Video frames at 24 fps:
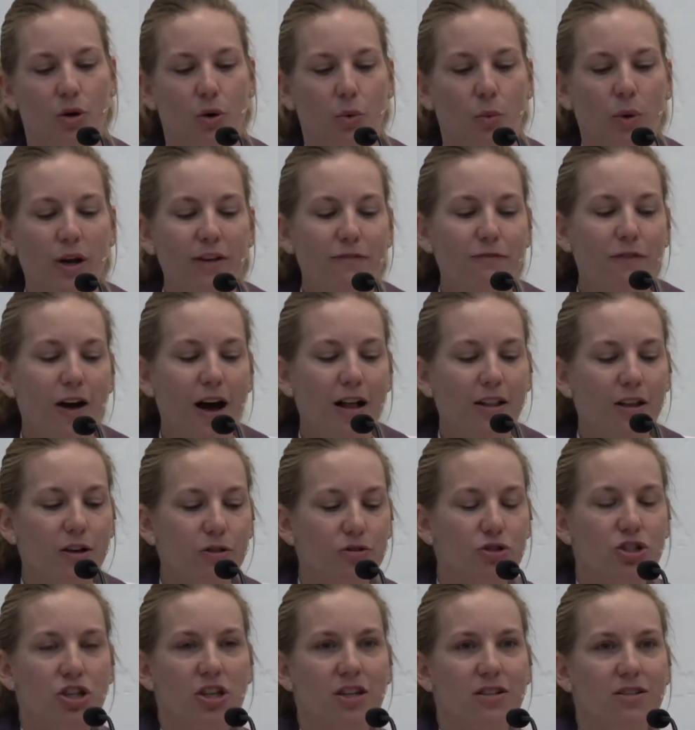We follow
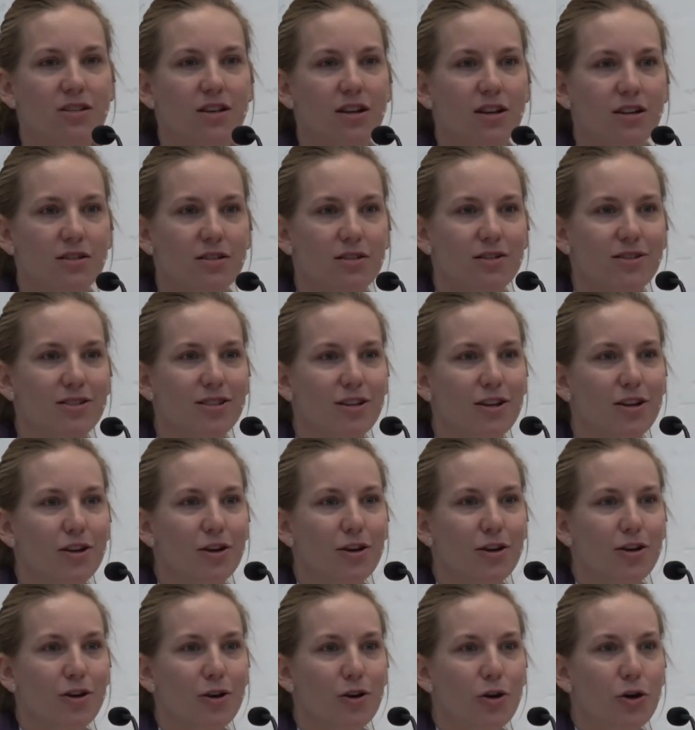Jesus,
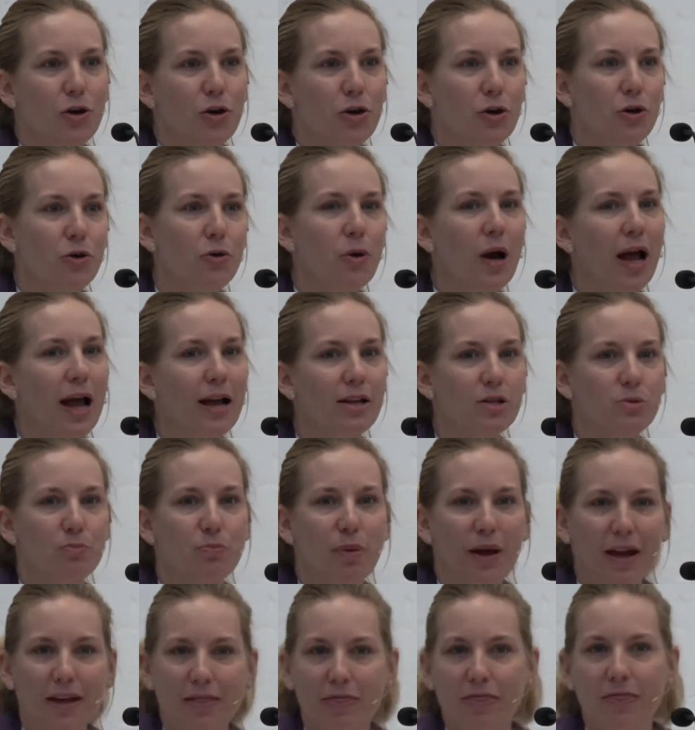who has
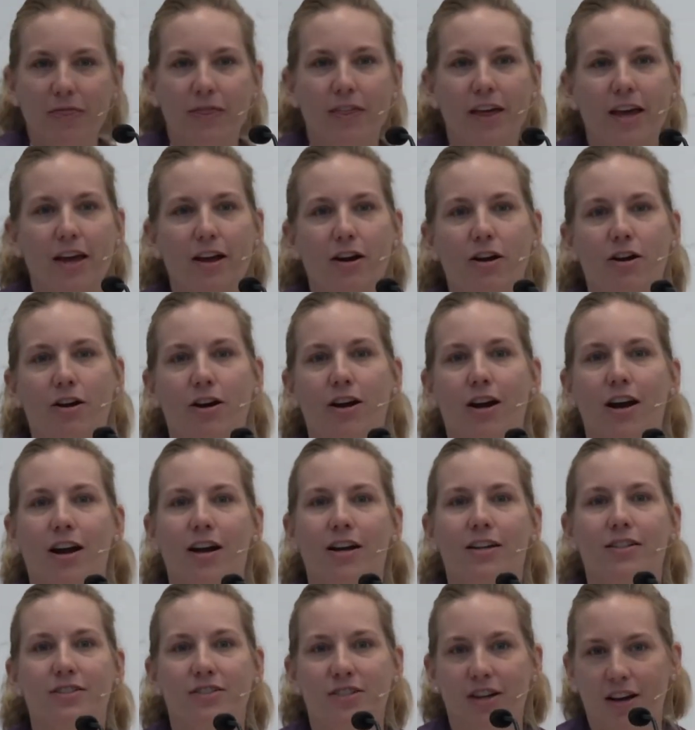been there,
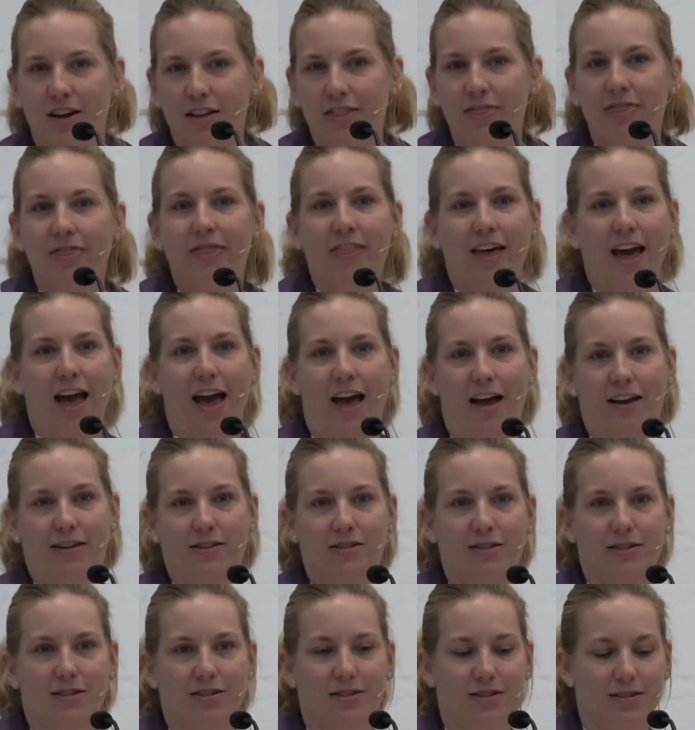done
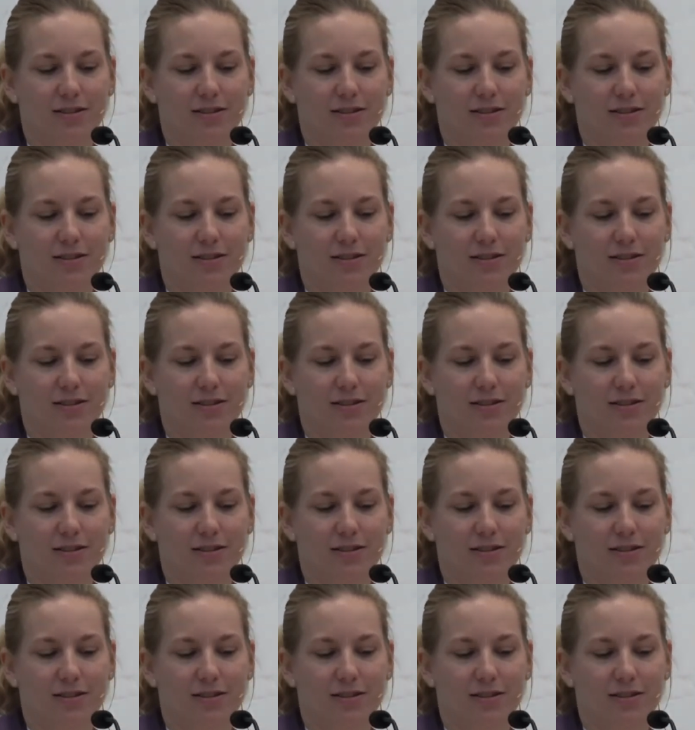that.